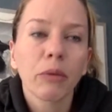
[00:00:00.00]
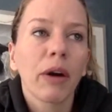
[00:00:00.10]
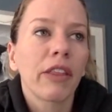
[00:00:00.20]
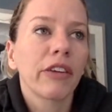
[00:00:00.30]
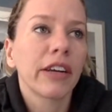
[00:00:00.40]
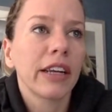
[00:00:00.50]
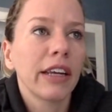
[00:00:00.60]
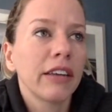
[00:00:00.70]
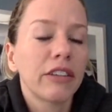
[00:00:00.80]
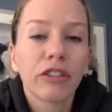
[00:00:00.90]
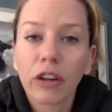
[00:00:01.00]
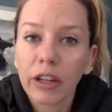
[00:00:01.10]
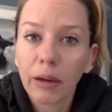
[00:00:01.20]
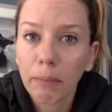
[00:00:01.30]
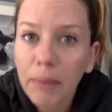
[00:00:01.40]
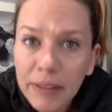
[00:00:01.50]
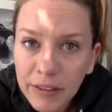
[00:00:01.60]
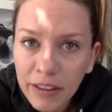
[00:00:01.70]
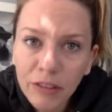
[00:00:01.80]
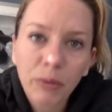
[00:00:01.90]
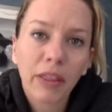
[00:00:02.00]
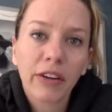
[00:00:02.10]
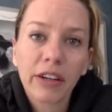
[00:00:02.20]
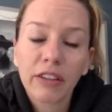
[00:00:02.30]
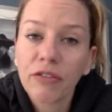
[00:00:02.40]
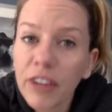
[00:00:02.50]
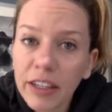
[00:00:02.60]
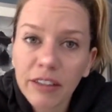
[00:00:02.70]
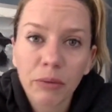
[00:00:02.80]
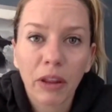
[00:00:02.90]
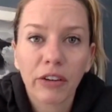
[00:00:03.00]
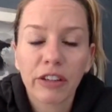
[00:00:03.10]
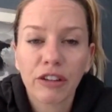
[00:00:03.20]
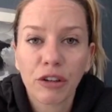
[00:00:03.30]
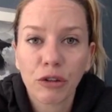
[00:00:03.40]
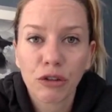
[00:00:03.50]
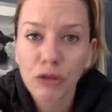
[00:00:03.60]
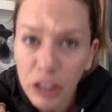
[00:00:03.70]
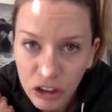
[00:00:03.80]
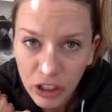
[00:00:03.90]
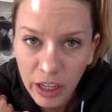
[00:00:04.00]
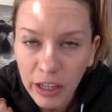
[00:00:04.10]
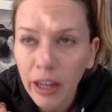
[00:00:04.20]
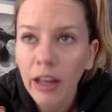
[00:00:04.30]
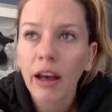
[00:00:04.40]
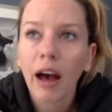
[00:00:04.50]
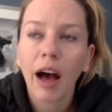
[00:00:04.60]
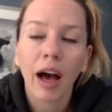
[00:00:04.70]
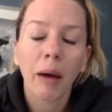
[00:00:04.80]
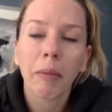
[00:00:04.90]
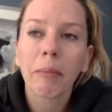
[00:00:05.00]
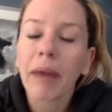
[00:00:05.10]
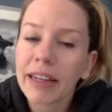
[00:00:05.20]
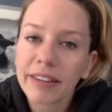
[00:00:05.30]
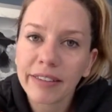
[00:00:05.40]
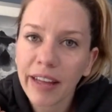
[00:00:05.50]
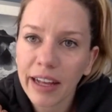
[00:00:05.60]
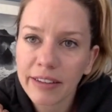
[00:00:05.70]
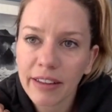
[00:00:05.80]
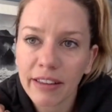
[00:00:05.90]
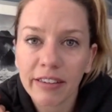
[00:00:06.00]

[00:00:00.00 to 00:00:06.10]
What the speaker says: whether it is starting a business, whether it is fitness, whether it's nutrition, mindset.